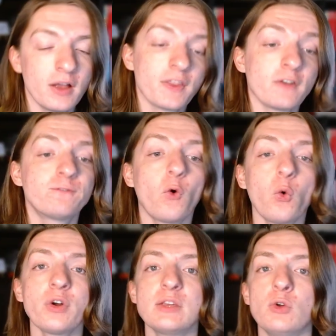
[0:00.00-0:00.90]
that
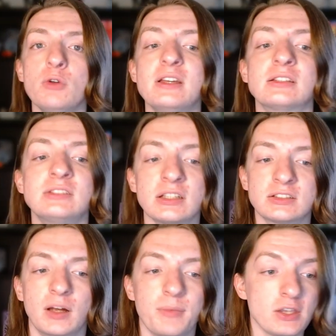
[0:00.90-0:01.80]
four E would be a
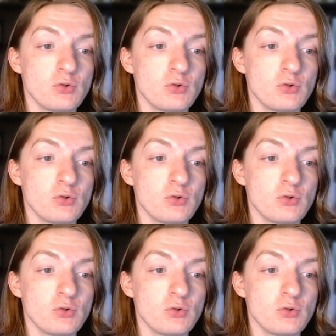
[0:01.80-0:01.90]
system that